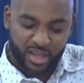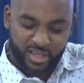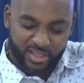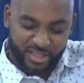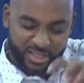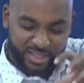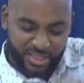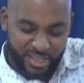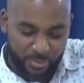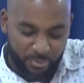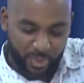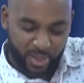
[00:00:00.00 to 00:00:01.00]
it's just
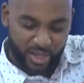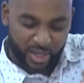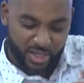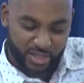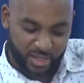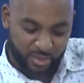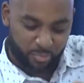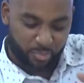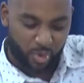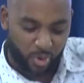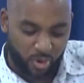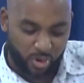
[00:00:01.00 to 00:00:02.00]
seeping into the
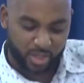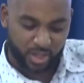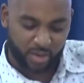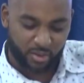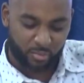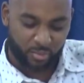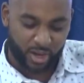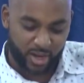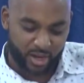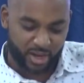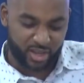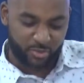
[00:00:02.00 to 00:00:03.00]
pores of the
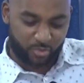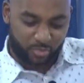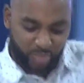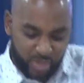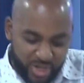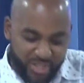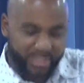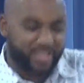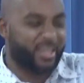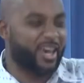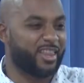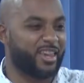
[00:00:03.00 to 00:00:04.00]
bread, and then you put it
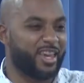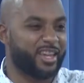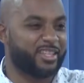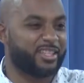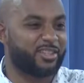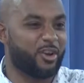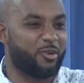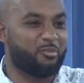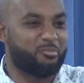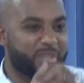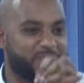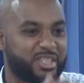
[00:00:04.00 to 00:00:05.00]
together and it's so
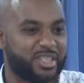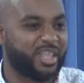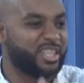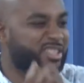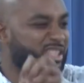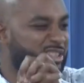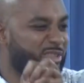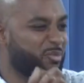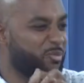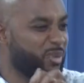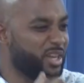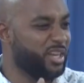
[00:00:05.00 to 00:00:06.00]
mushy, it's just
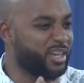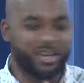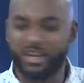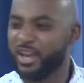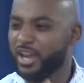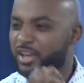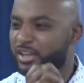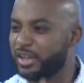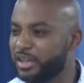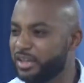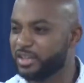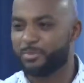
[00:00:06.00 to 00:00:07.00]
some really good
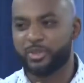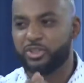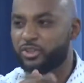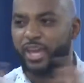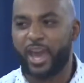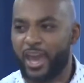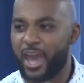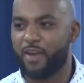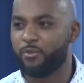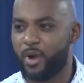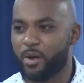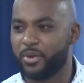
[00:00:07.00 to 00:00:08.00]
goodness. But you can't
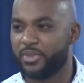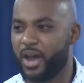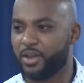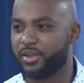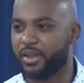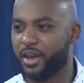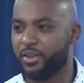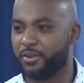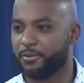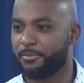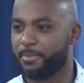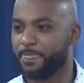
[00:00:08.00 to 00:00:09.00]
have one without the
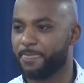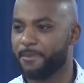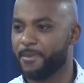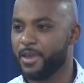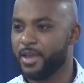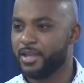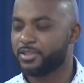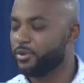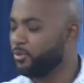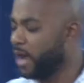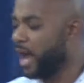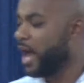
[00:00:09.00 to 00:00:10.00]
other.
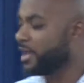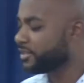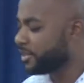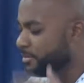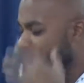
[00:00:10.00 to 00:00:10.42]
So I, I, some